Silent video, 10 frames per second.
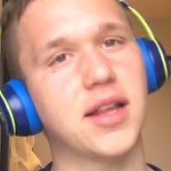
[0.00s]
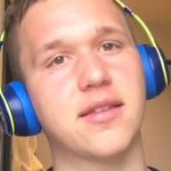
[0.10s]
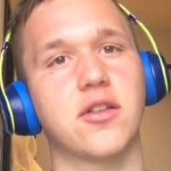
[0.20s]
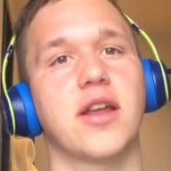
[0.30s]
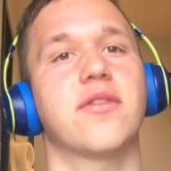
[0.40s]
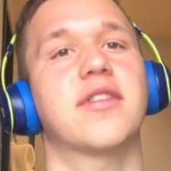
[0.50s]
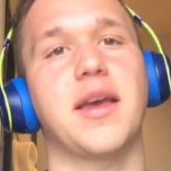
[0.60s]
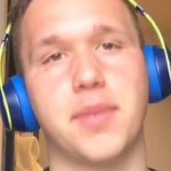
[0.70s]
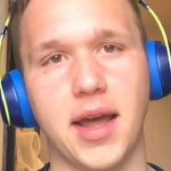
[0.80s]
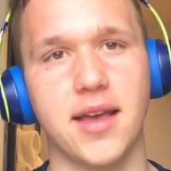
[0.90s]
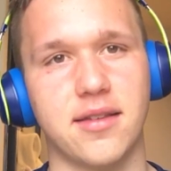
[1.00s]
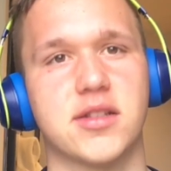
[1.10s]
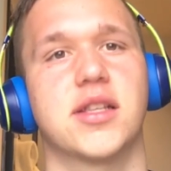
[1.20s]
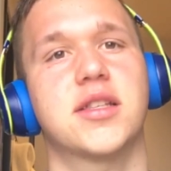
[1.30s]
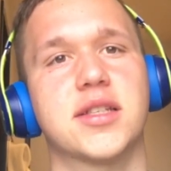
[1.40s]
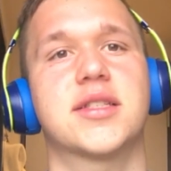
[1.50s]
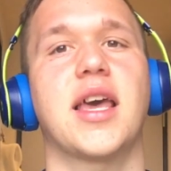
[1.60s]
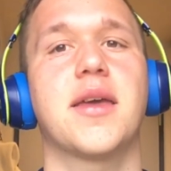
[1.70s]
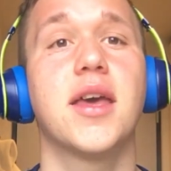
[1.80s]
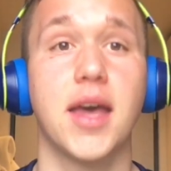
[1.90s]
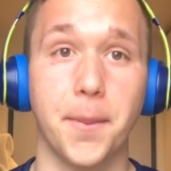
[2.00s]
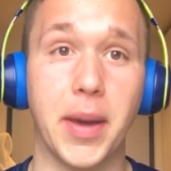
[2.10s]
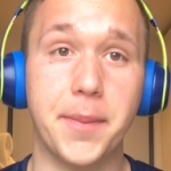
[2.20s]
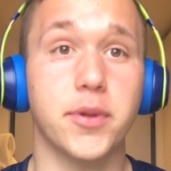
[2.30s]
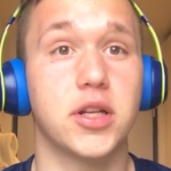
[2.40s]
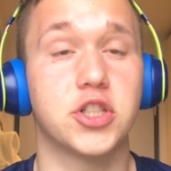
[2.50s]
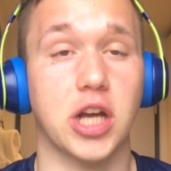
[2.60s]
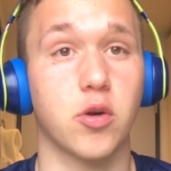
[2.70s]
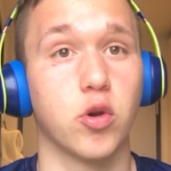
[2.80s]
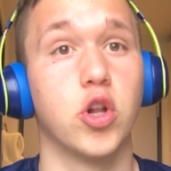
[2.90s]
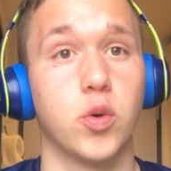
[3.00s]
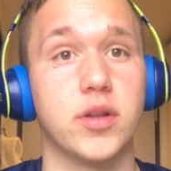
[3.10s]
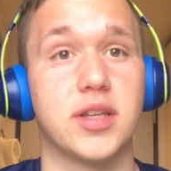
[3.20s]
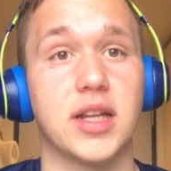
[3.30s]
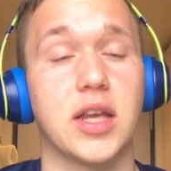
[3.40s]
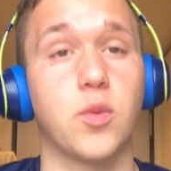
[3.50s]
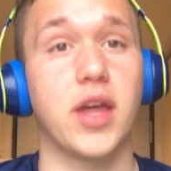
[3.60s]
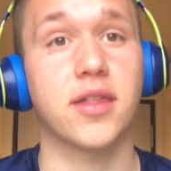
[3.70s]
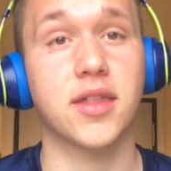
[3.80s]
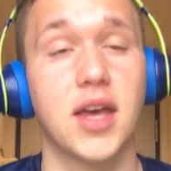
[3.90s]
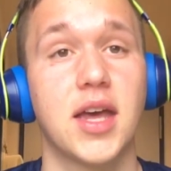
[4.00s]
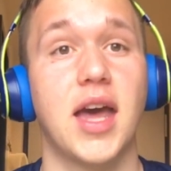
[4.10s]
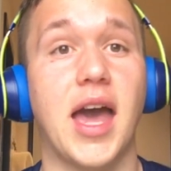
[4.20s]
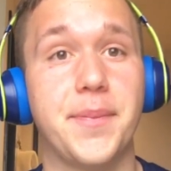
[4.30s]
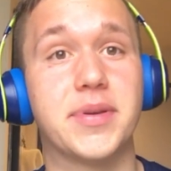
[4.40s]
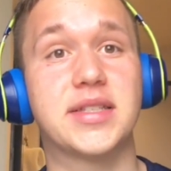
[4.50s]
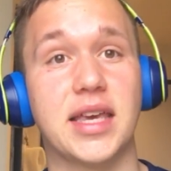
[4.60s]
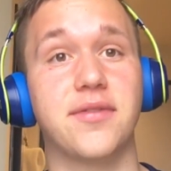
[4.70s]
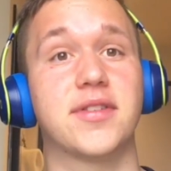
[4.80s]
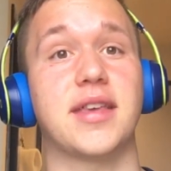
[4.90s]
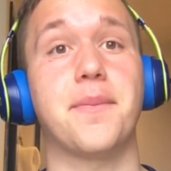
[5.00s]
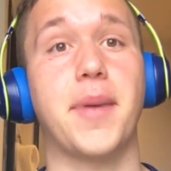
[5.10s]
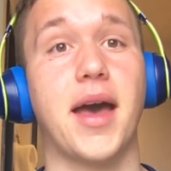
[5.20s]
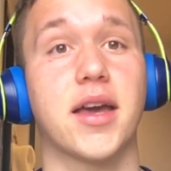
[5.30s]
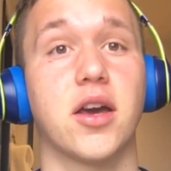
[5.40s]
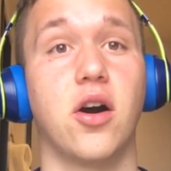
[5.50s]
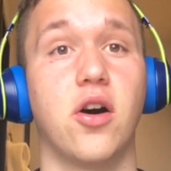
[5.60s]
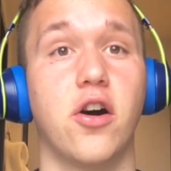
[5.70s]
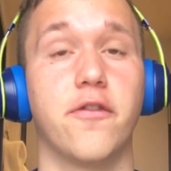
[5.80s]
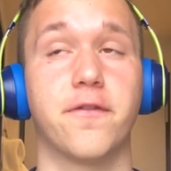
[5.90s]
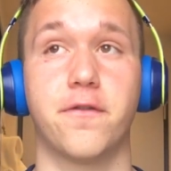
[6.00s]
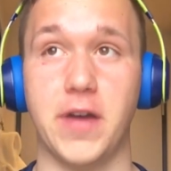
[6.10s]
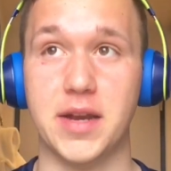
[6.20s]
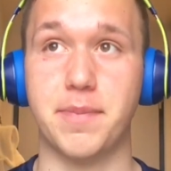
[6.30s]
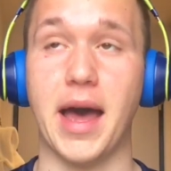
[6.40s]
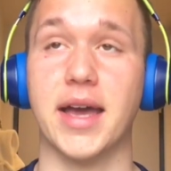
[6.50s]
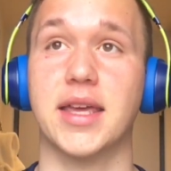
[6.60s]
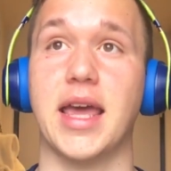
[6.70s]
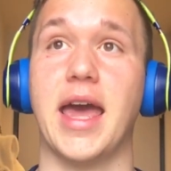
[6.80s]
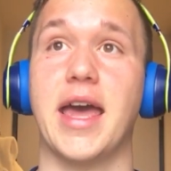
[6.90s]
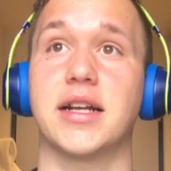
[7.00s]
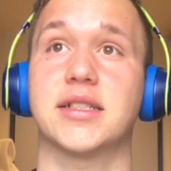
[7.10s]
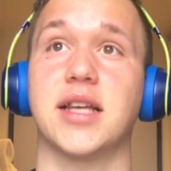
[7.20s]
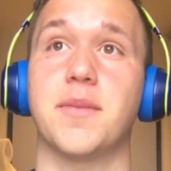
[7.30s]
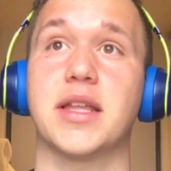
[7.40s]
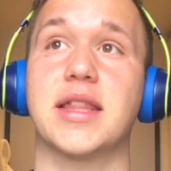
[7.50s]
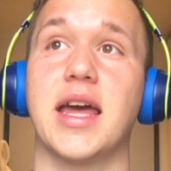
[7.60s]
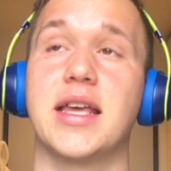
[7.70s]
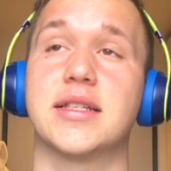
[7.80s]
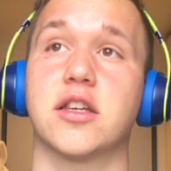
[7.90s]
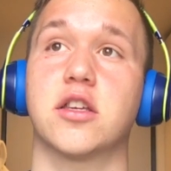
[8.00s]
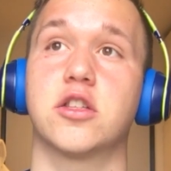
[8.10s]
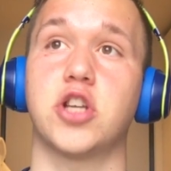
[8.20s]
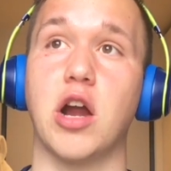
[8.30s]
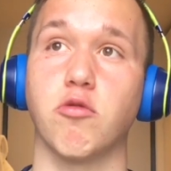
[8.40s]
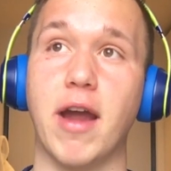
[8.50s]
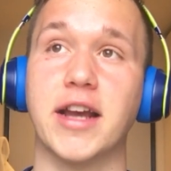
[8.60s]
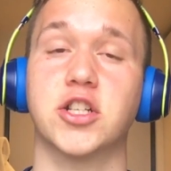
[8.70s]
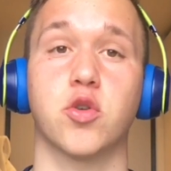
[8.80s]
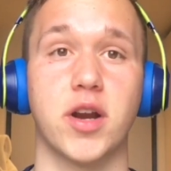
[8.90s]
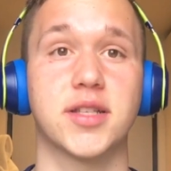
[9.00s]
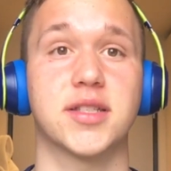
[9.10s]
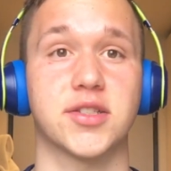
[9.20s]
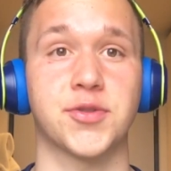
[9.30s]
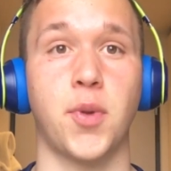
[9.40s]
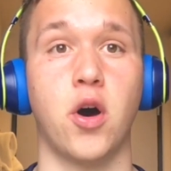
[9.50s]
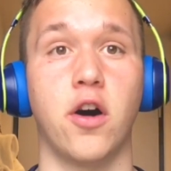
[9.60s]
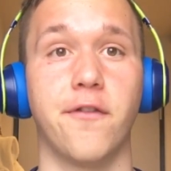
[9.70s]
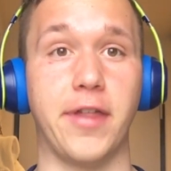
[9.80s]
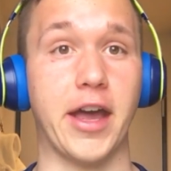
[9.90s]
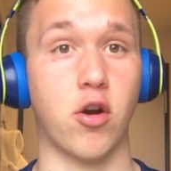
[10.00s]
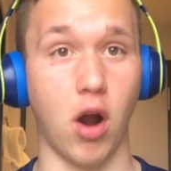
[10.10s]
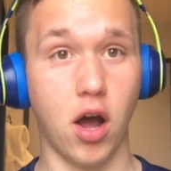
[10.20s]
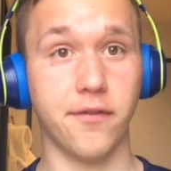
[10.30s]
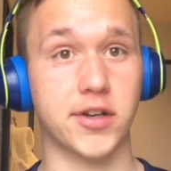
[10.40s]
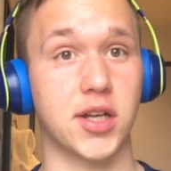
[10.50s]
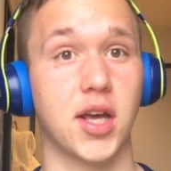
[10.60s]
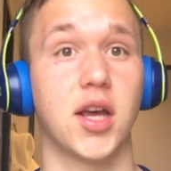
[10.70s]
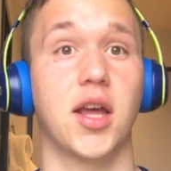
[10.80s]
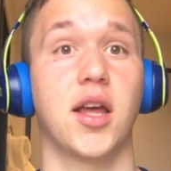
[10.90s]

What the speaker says: Let's not even say players, actually. Let's just say people in general who are dealing with a perceived setback of feedback and something that is a direct criticism of their craft.